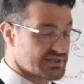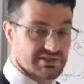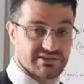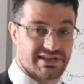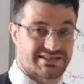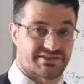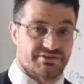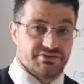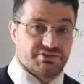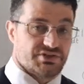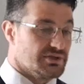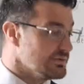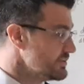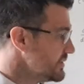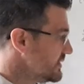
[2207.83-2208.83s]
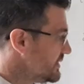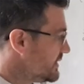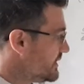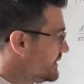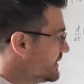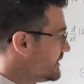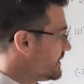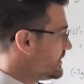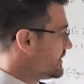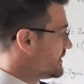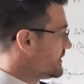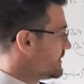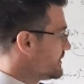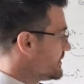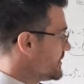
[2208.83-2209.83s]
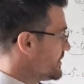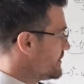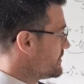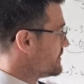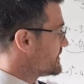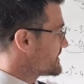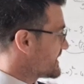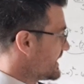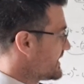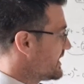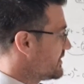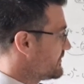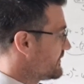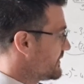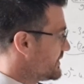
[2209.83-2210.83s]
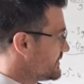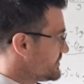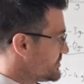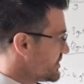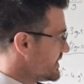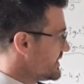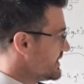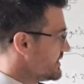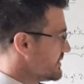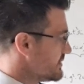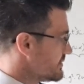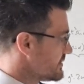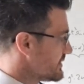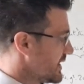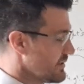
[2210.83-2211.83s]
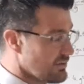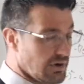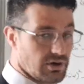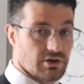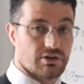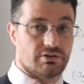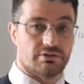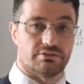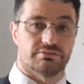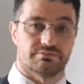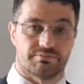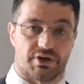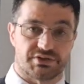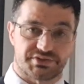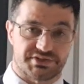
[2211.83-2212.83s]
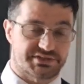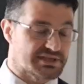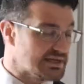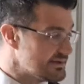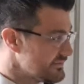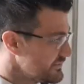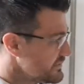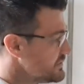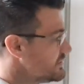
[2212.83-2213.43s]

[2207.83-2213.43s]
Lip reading: less than 2. U sine alpha, g, they're all positive.